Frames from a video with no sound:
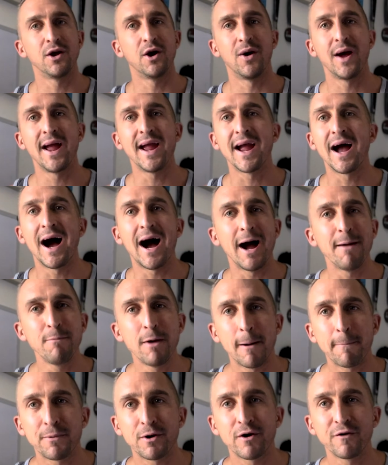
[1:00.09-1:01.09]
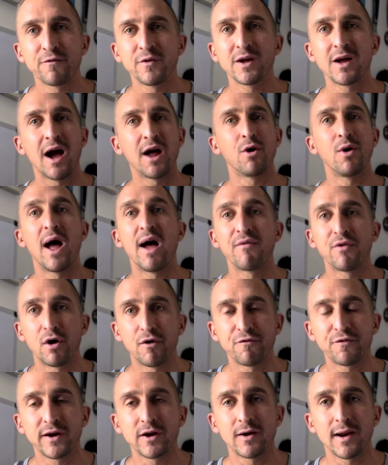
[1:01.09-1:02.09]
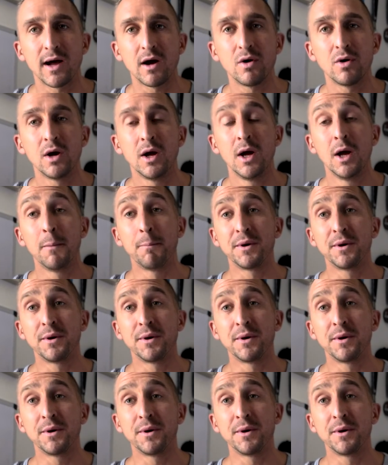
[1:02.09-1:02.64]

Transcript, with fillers: know, hey, I'm not perfect. I don't have it all figured out,